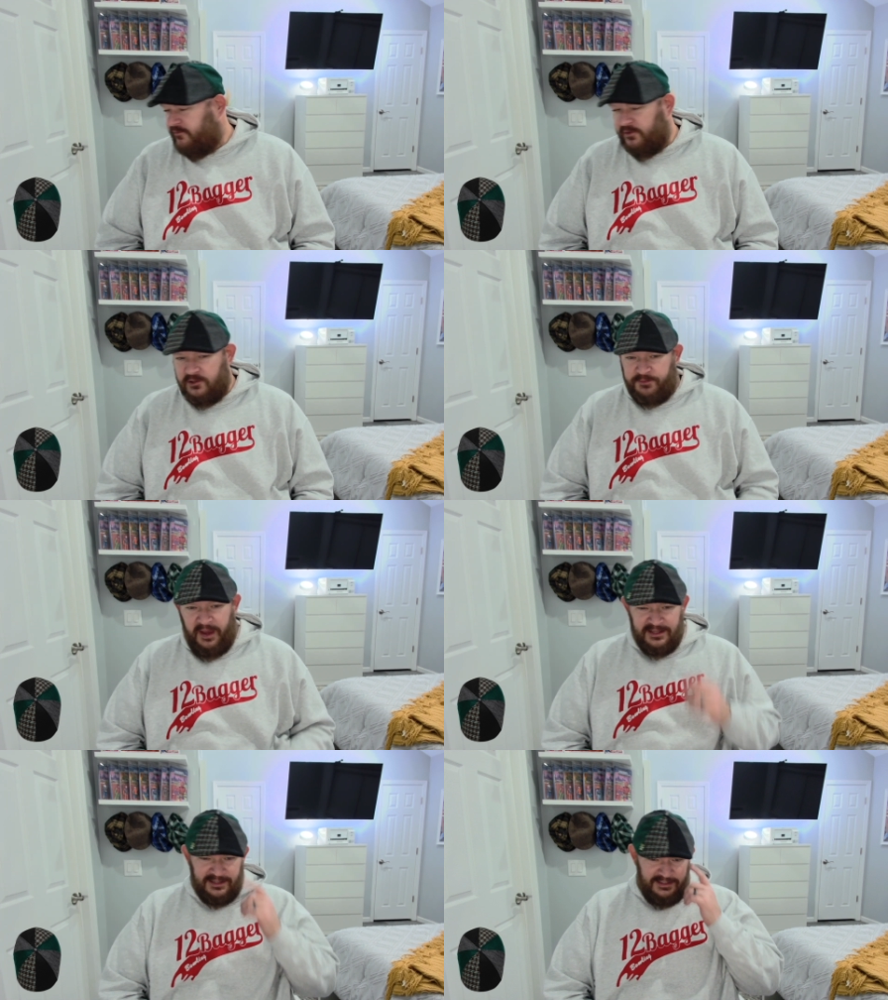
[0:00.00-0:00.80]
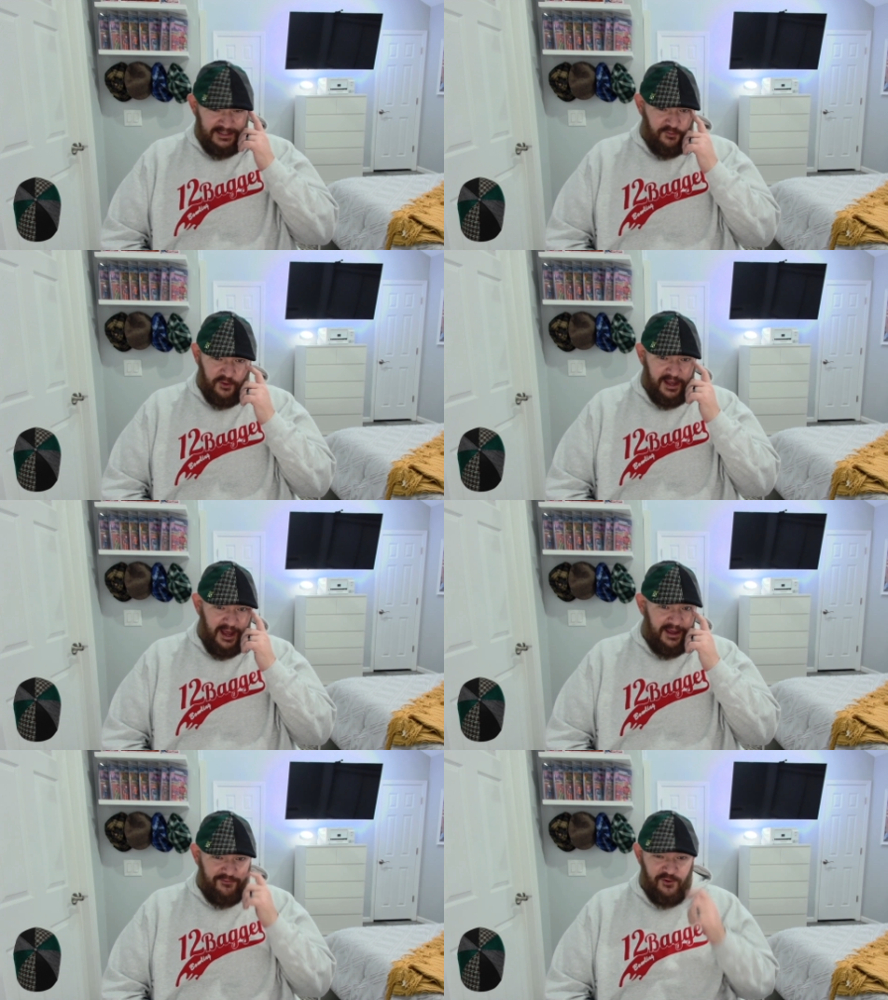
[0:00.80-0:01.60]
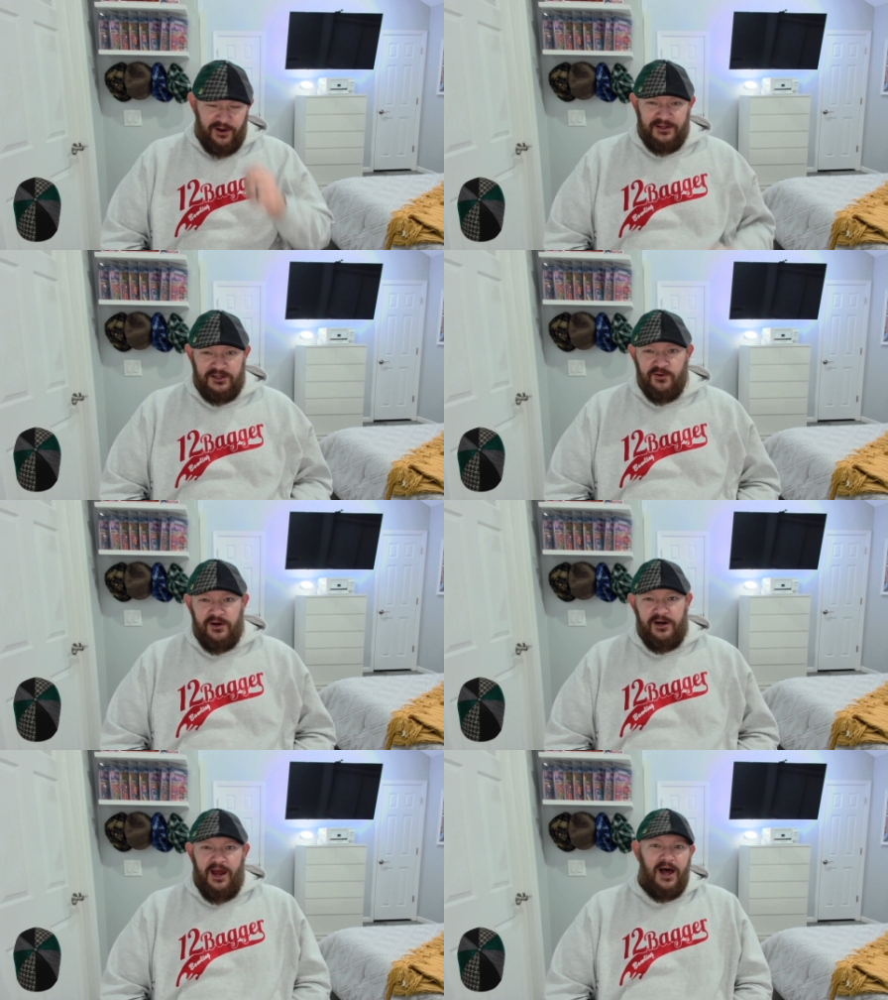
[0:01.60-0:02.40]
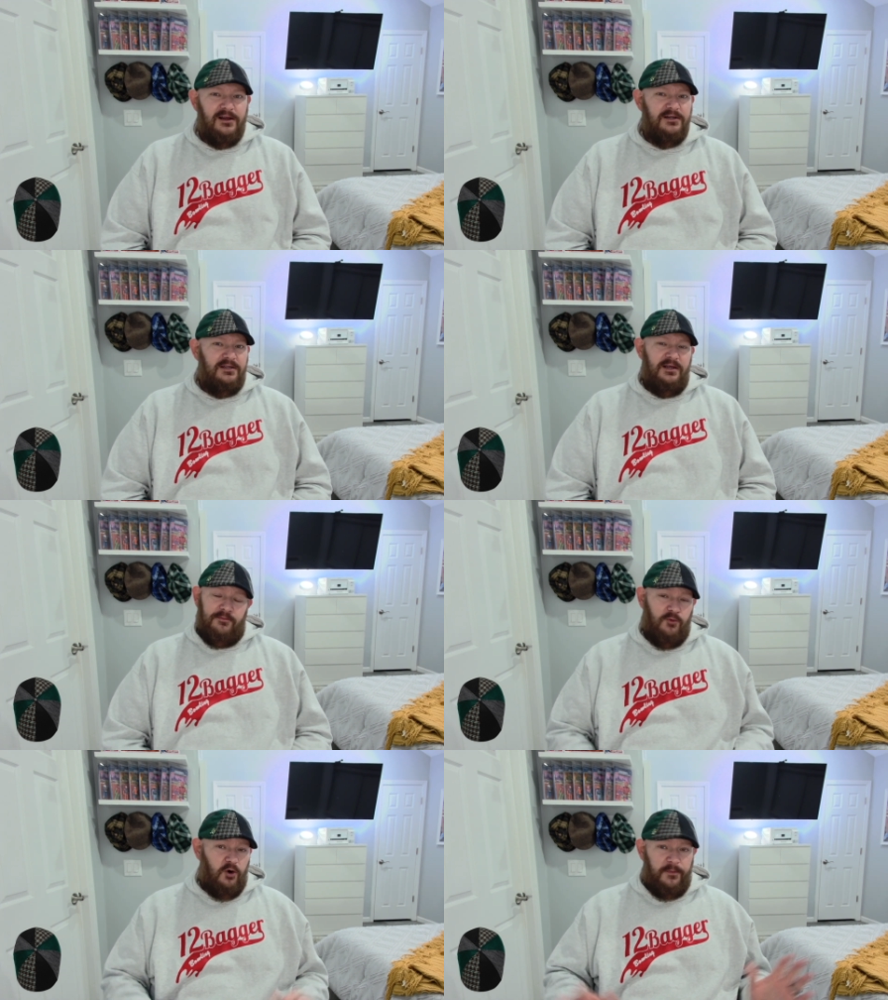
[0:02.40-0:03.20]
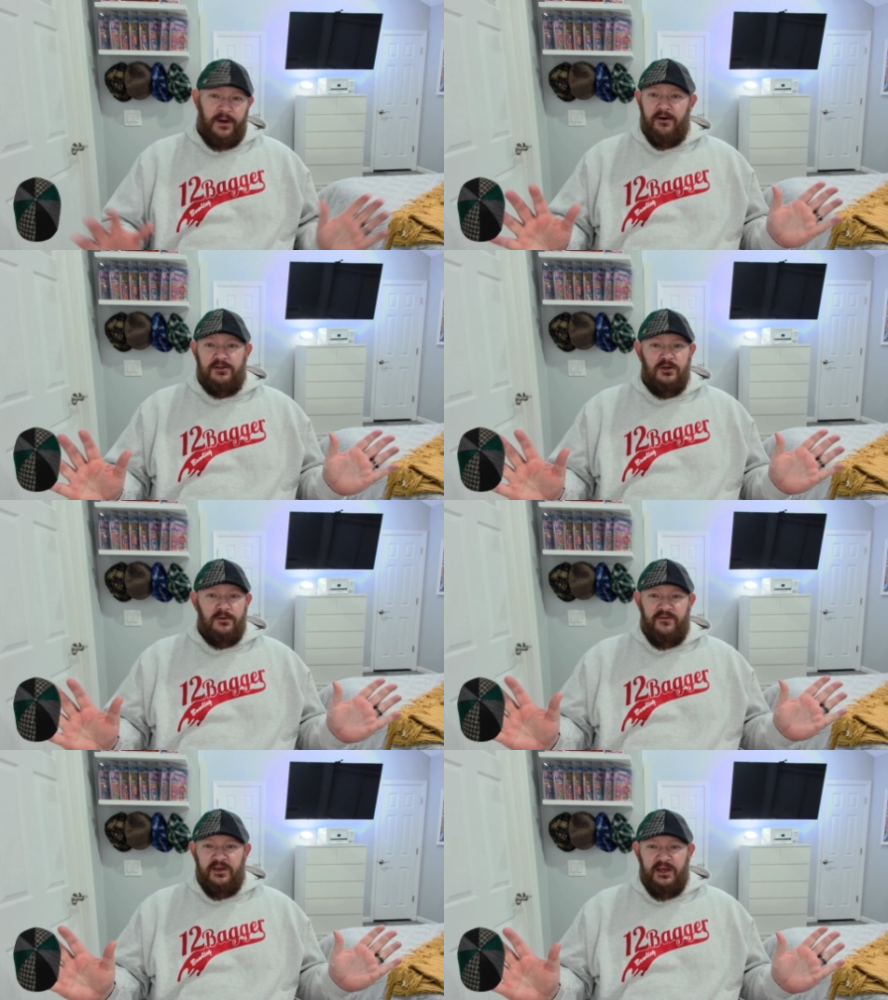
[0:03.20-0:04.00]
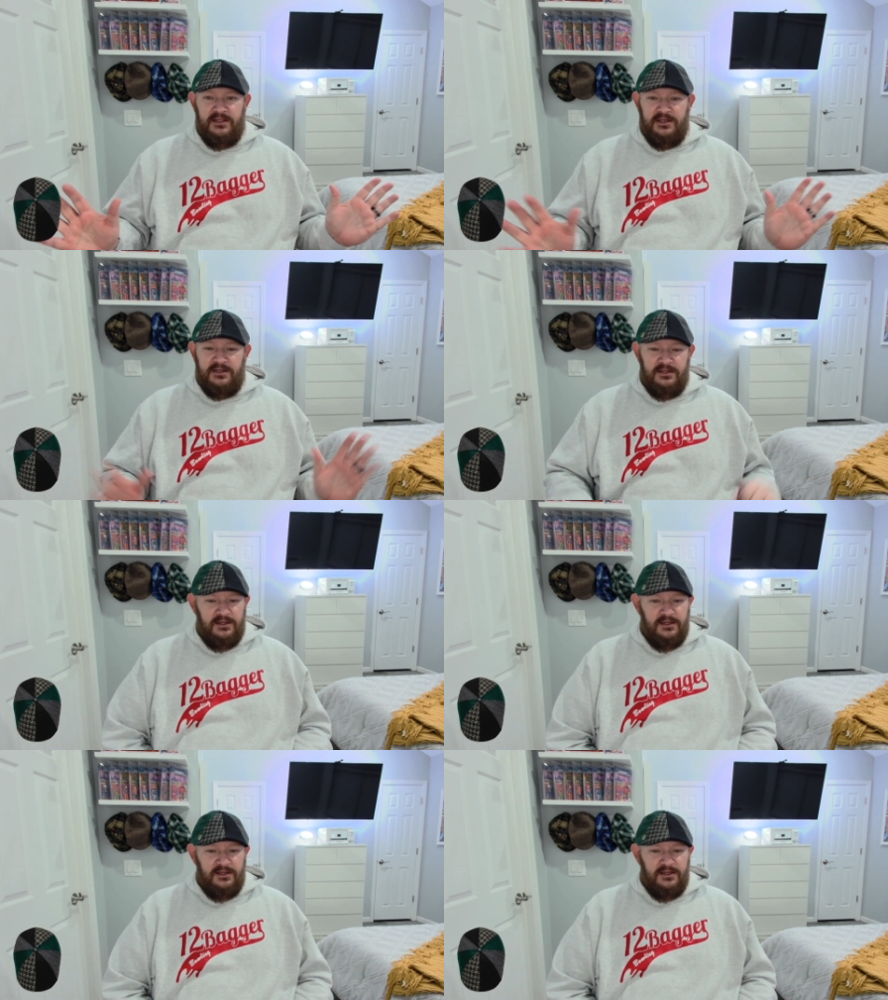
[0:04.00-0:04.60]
for those pens. I seen one guy wanting $200. More power to him if he gets it.